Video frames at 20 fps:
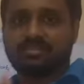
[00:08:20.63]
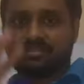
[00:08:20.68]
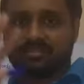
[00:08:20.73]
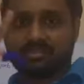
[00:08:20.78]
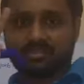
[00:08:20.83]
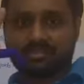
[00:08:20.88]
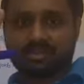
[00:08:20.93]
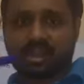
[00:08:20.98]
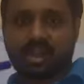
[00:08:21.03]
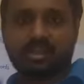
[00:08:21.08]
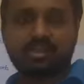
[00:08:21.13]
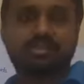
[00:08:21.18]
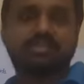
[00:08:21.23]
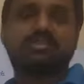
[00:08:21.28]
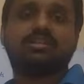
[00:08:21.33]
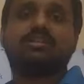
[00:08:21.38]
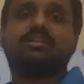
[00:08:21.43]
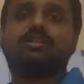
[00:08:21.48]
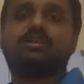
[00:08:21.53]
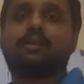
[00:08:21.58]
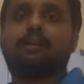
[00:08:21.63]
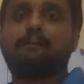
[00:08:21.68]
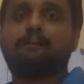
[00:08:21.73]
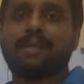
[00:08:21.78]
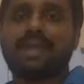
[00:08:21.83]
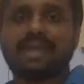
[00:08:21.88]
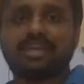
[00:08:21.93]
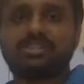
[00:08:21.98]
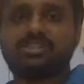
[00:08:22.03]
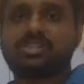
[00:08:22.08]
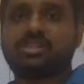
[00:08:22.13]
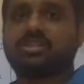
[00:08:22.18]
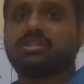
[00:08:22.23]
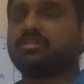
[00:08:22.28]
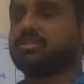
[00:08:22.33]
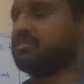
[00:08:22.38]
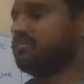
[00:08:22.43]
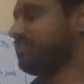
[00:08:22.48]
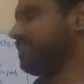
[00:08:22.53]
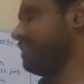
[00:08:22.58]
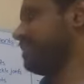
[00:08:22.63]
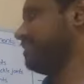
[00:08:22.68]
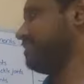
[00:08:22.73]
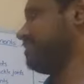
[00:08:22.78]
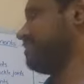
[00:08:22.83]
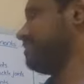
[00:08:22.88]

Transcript: another major thing